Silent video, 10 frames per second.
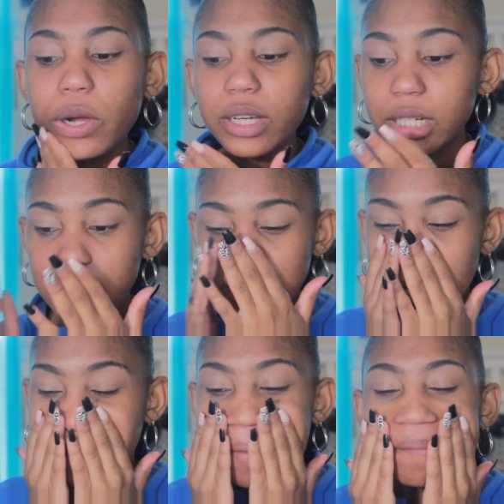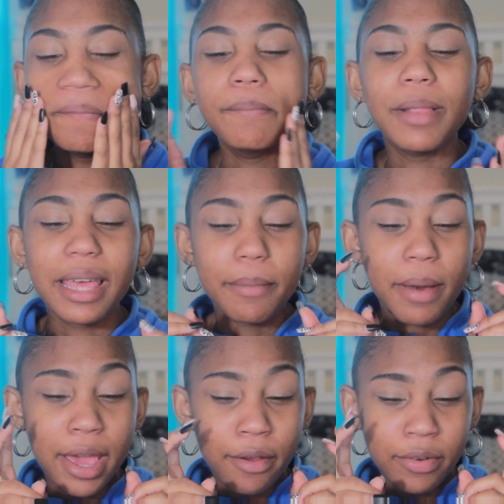condensed down like
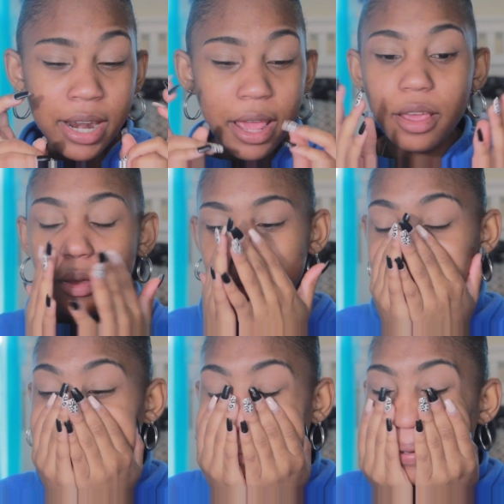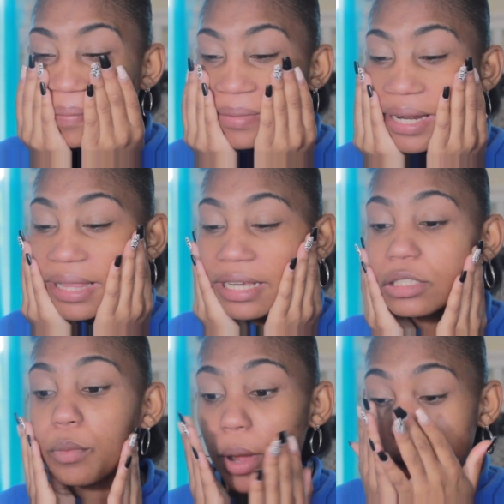my everyday makeup that I like
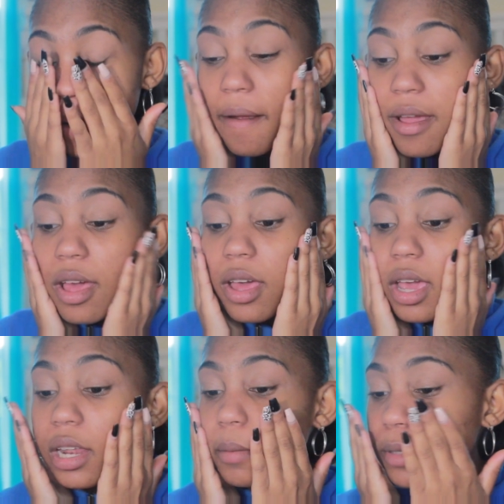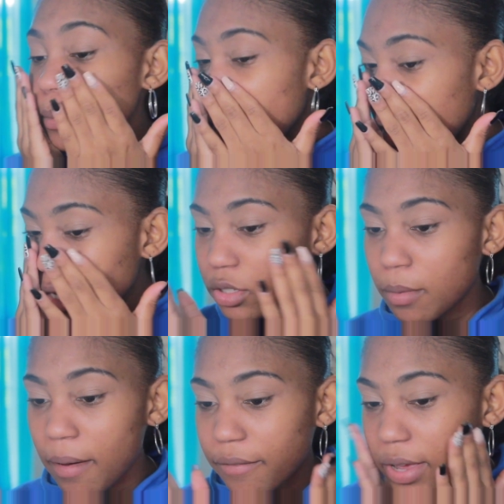to wear. And I'm just patting this
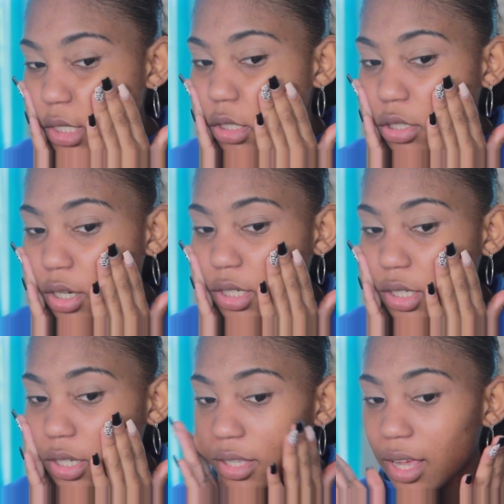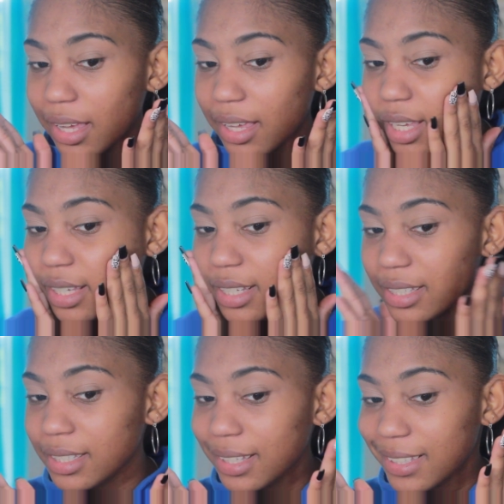on my face so y'all can see like
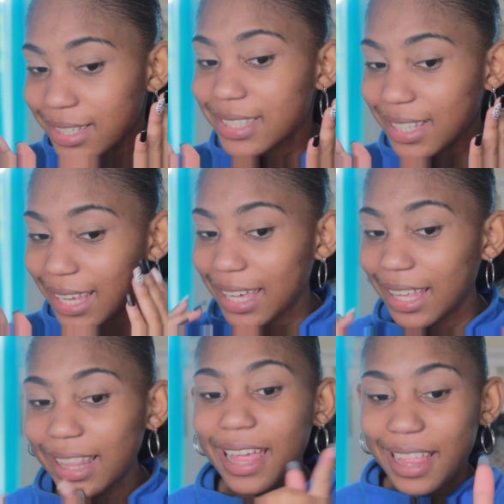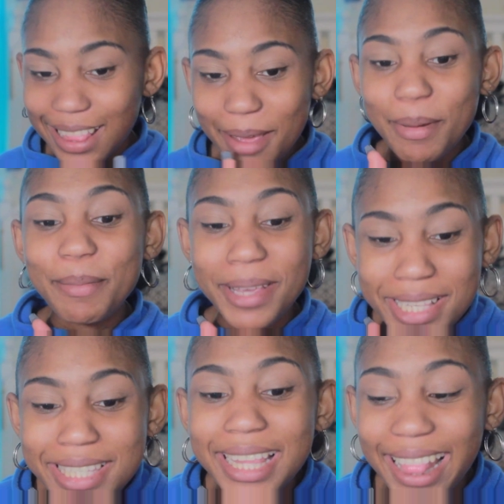it's sticking. That baby
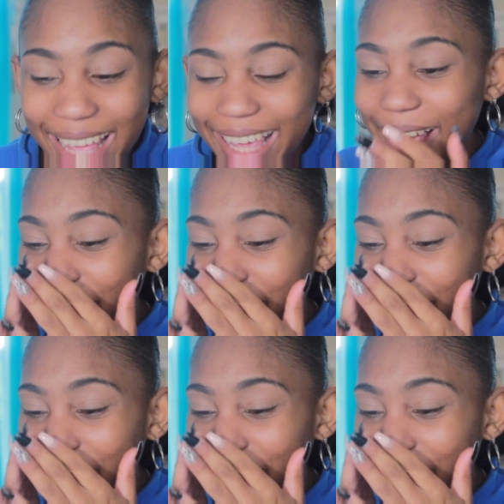is sticking.